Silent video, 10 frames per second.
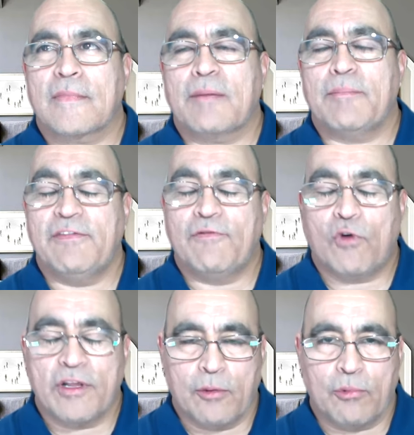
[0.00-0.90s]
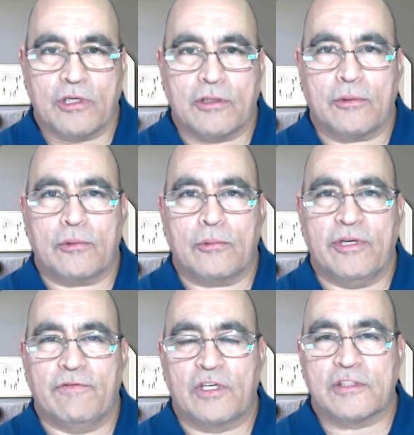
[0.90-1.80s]
before there were
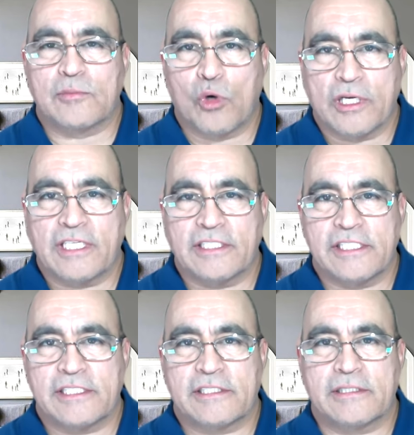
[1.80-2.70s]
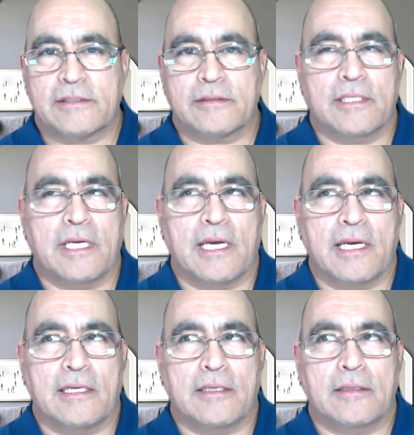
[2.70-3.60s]
reverse mortgages,
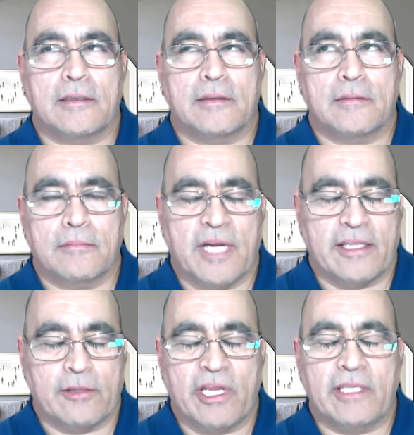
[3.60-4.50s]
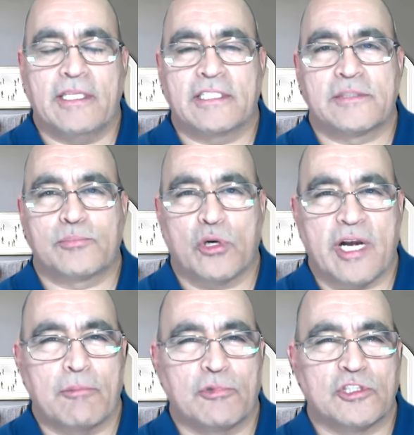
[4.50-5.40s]
by the way, this
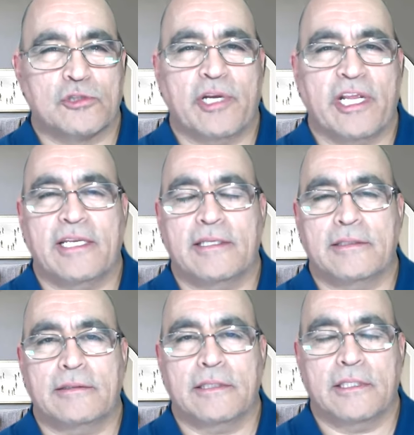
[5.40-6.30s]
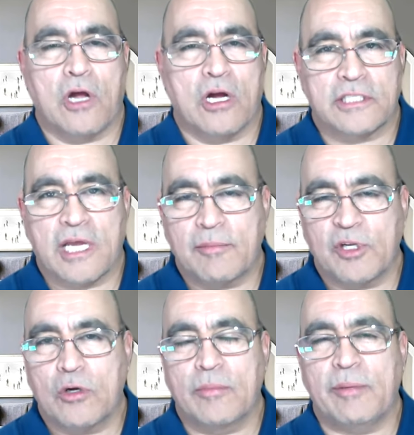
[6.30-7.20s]
program was created a long time
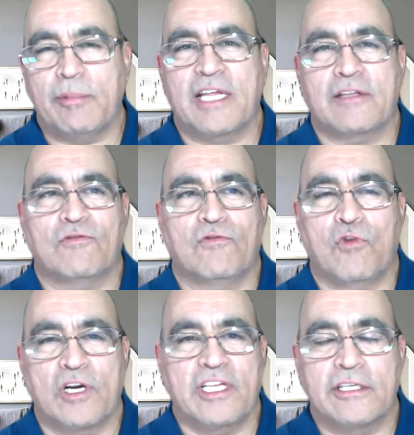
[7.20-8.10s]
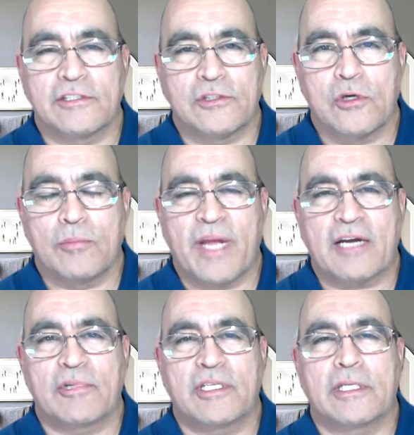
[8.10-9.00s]
ago, maybe like 40 years ago,
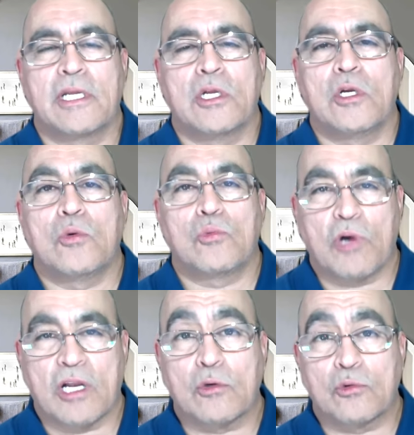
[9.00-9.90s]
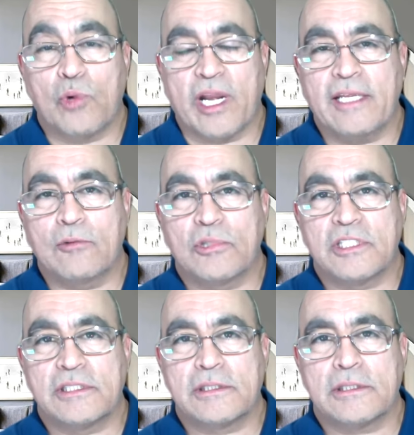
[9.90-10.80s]
back when Ronald Reagan
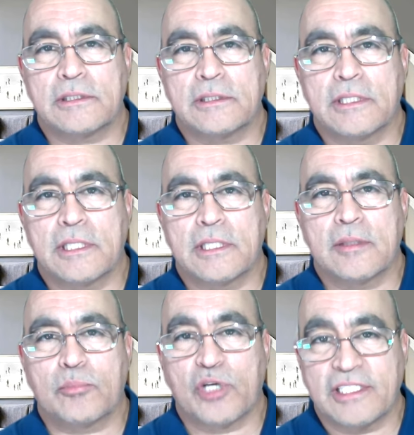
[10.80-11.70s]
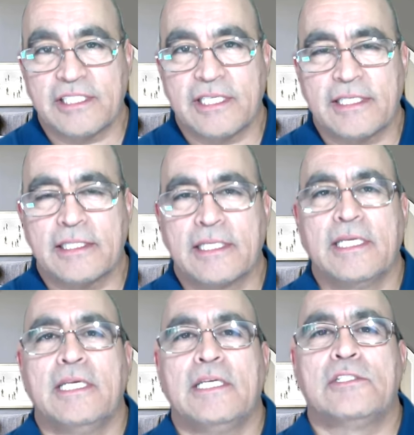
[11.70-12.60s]
was president.
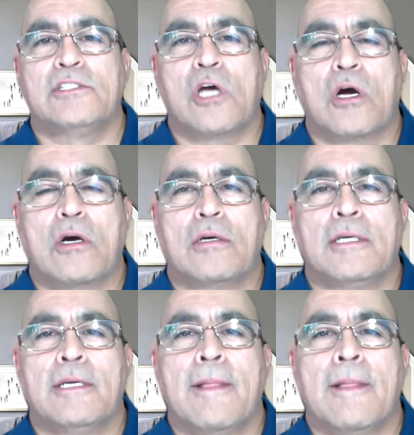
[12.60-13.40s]
So